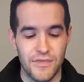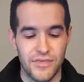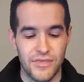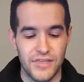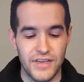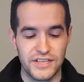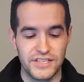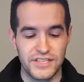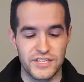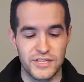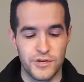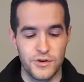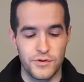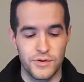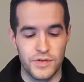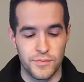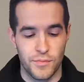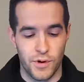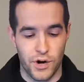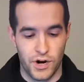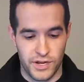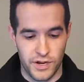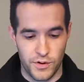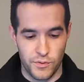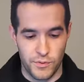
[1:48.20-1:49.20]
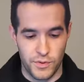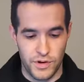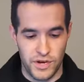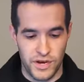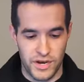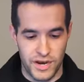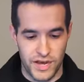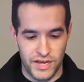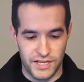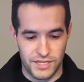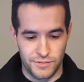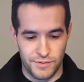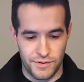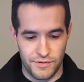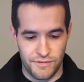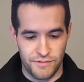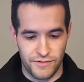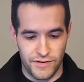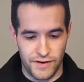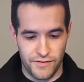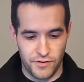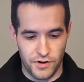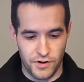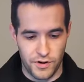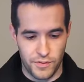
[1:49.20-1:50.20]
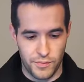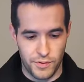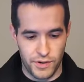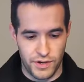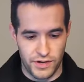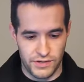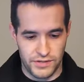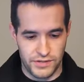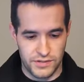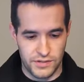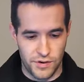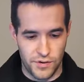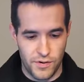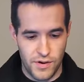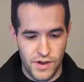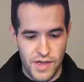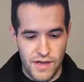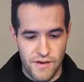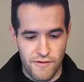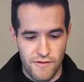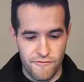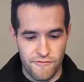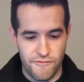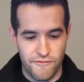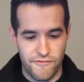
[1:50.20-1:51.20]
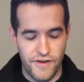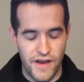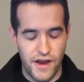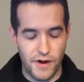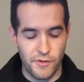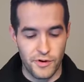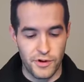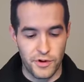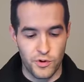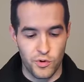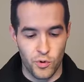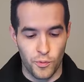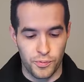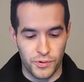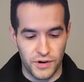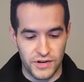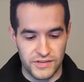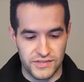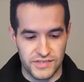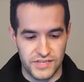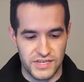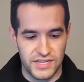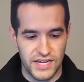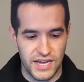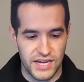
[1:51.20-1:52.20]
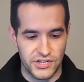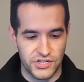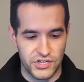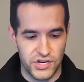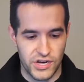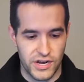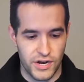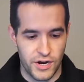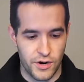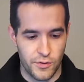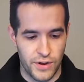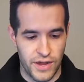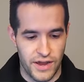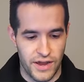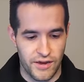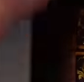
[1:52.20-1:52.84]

thanks to Yugi Market, we did not spend 500 bucks. So very cool presentation here. We